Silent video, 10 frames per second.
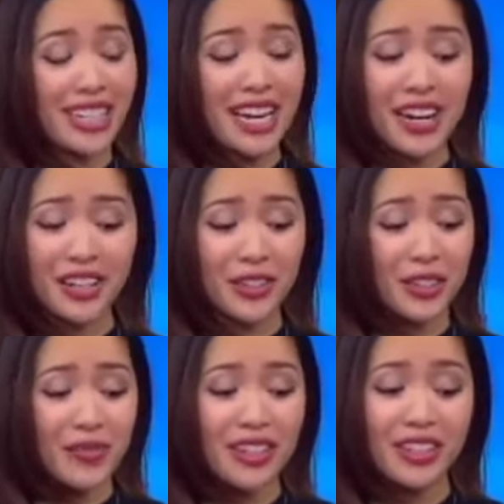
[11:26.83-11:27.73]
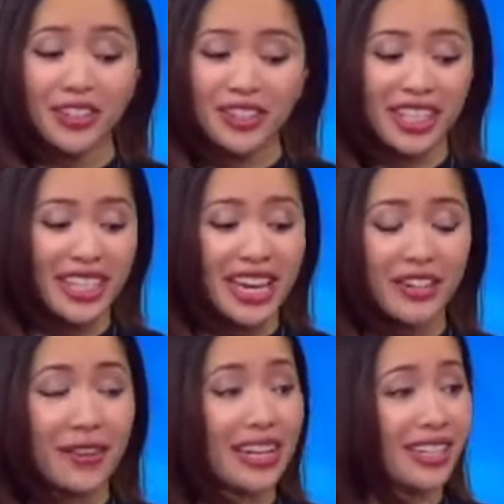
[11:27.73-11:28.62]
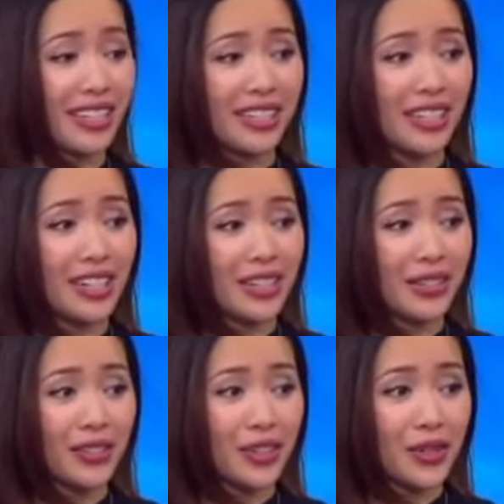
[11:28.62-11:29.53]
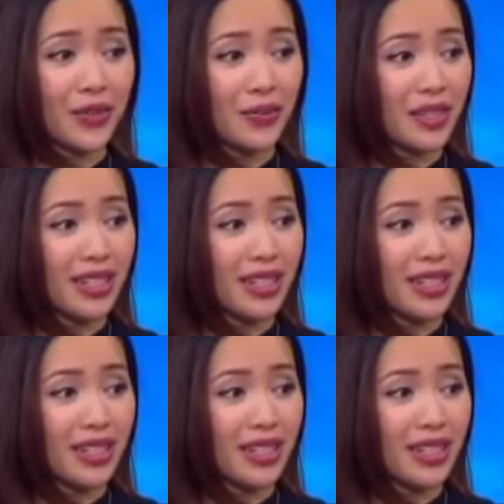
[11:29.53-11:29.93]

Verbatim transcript: $10 a month and you're looking at it right here. So, basically